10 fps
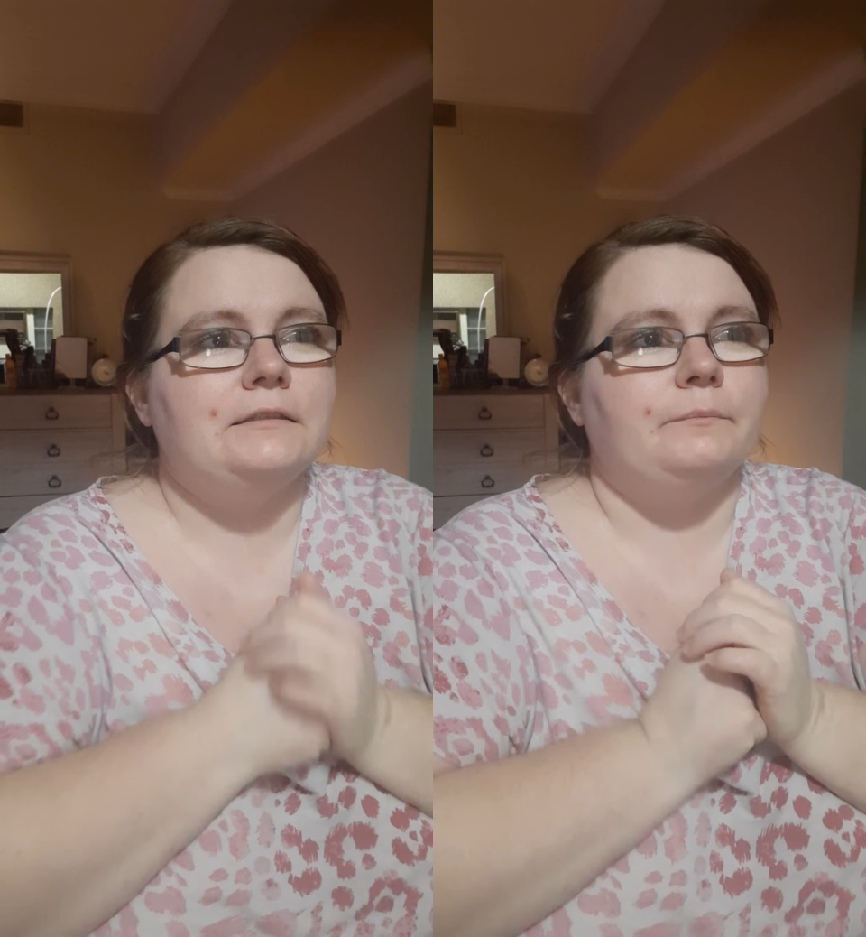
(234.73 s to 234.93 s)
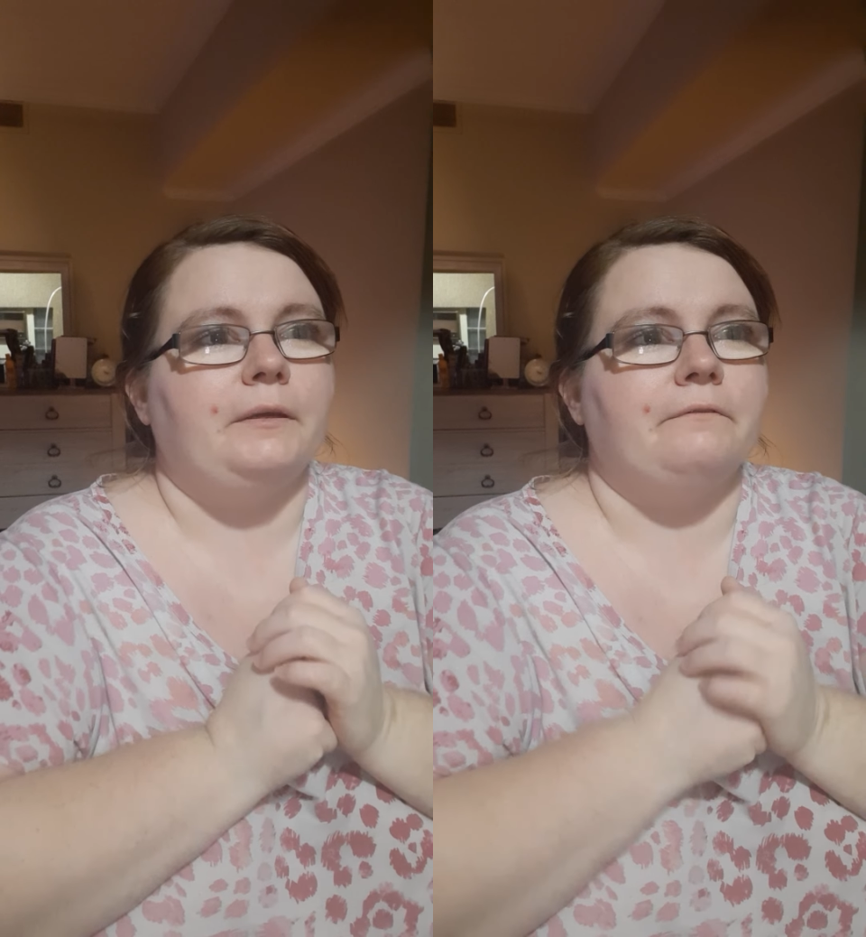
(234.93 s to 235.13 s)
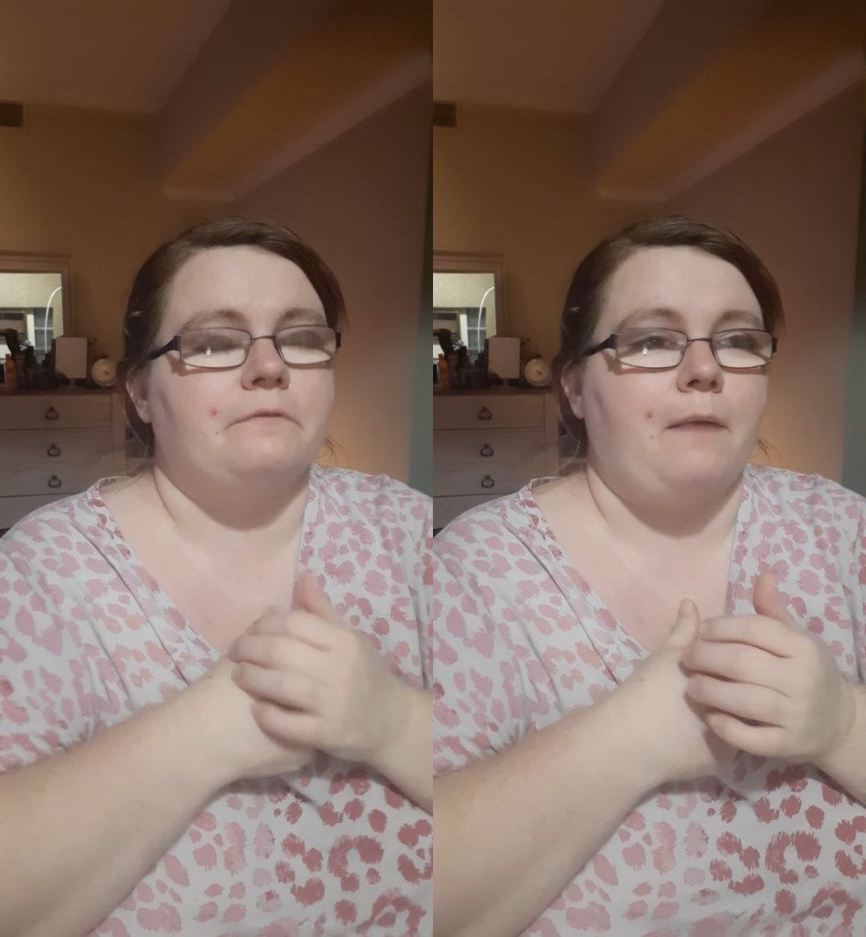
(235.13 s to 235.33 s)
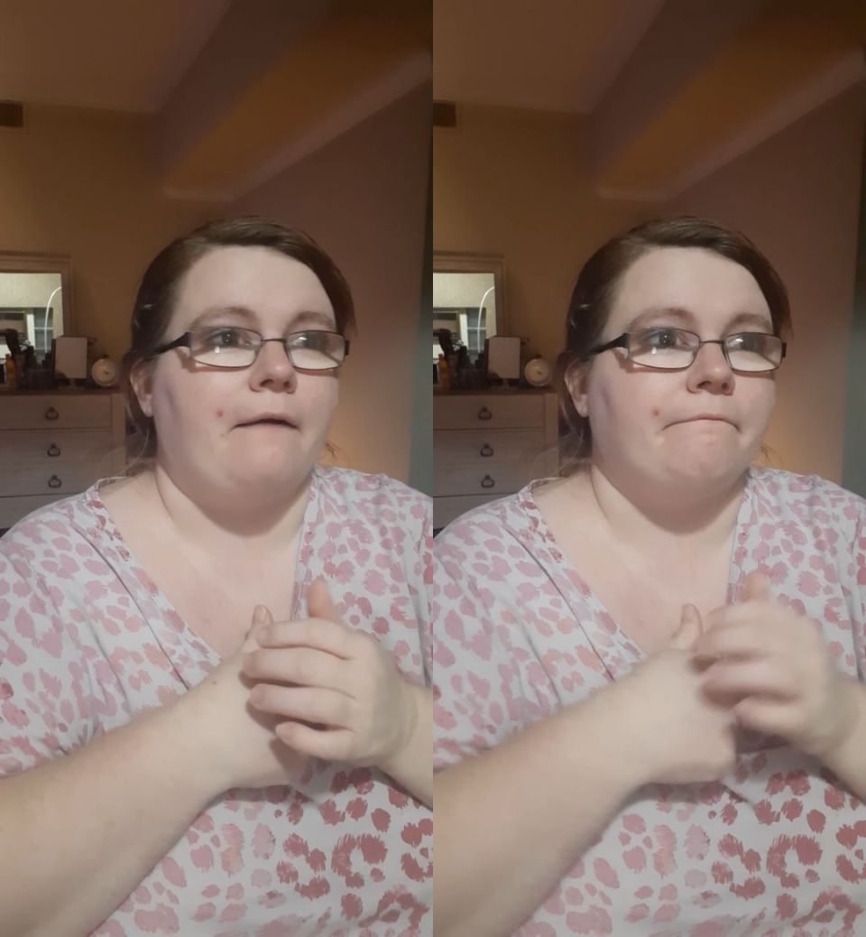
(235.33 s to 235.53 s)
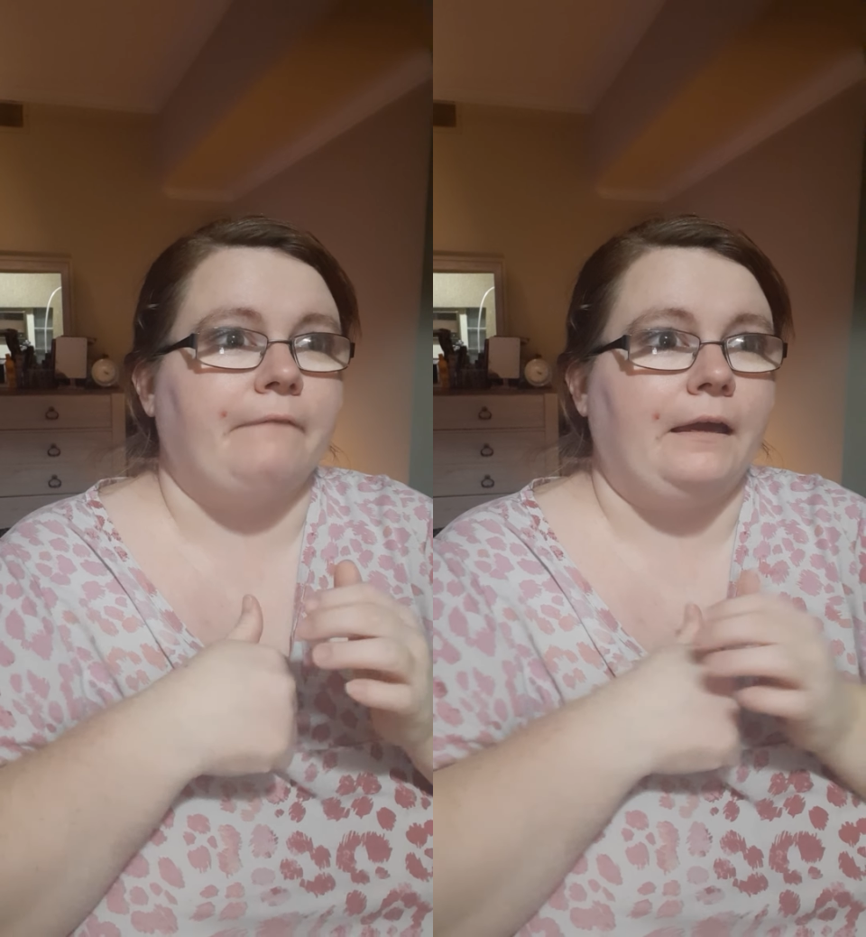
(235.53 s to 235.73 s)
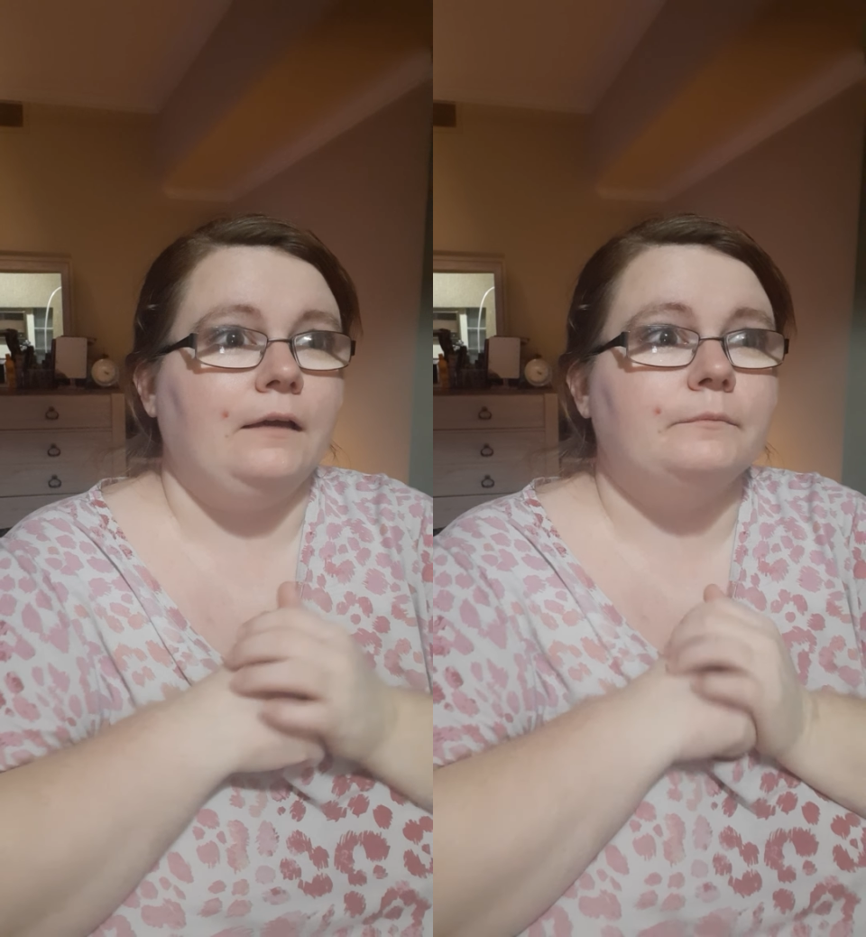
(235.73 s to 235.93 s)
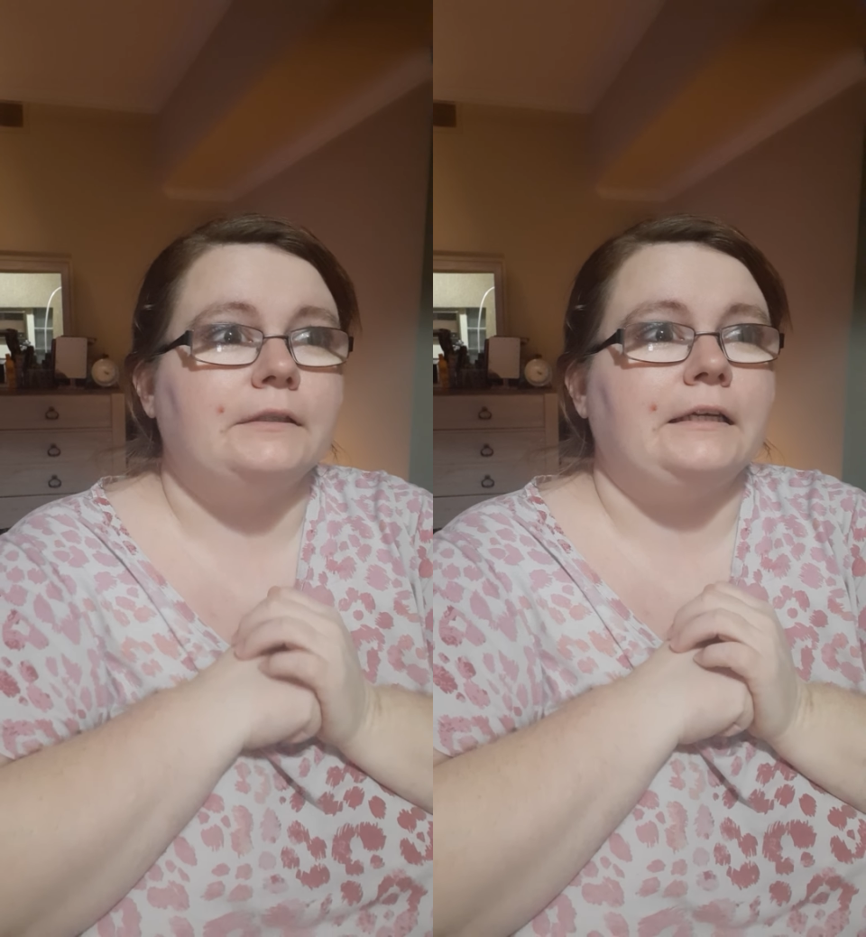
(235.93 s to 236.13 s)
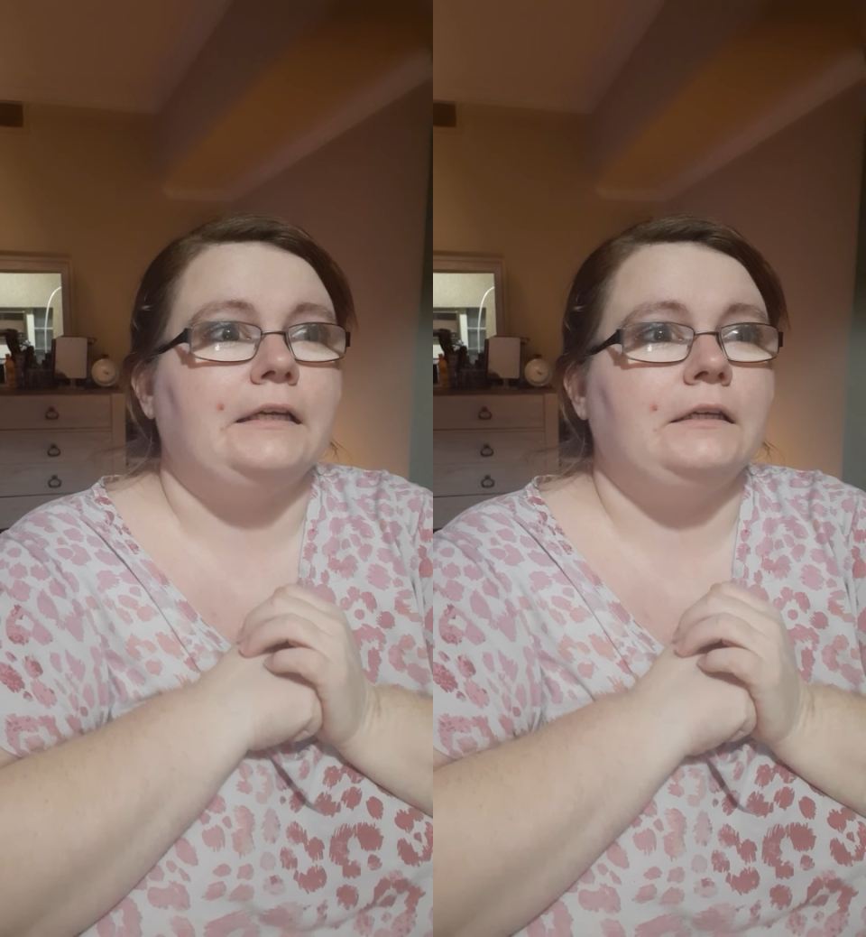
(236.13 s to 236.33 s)
to be for my
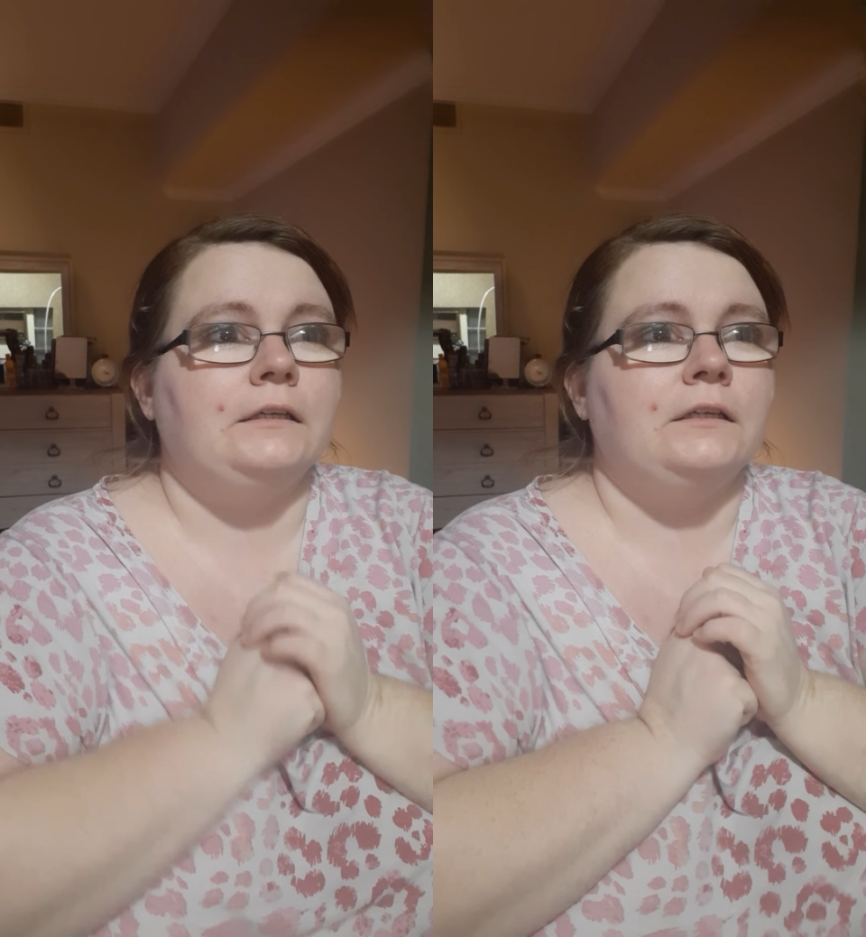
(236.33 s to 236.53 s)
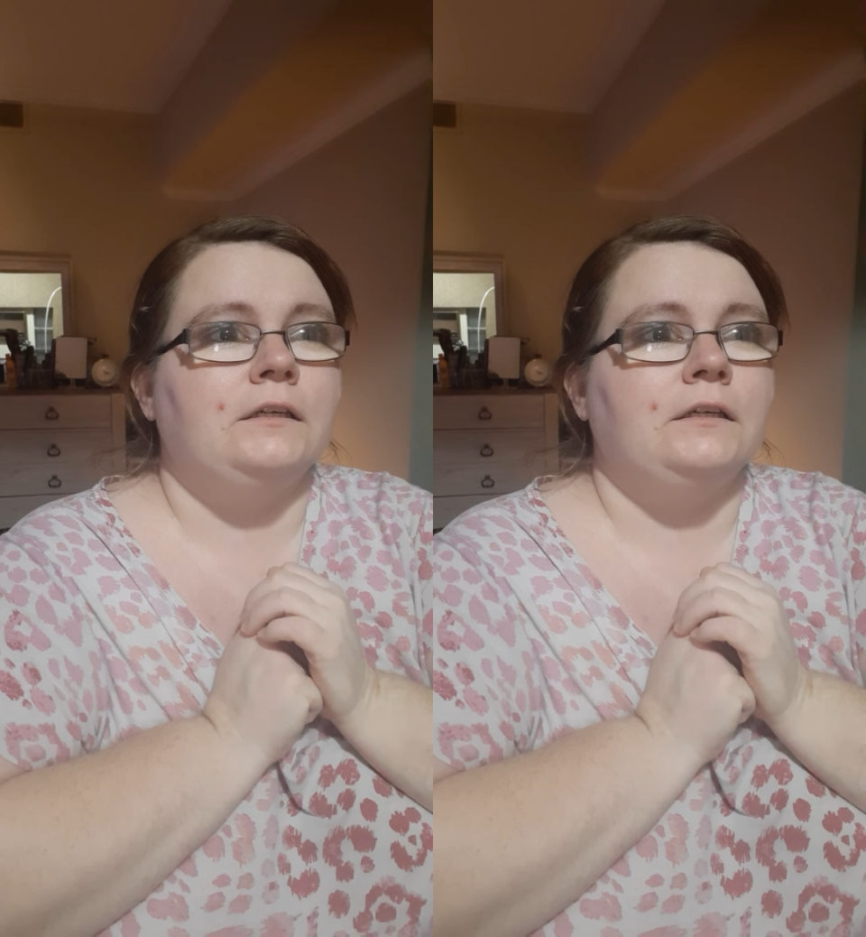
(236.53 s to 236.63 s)
family.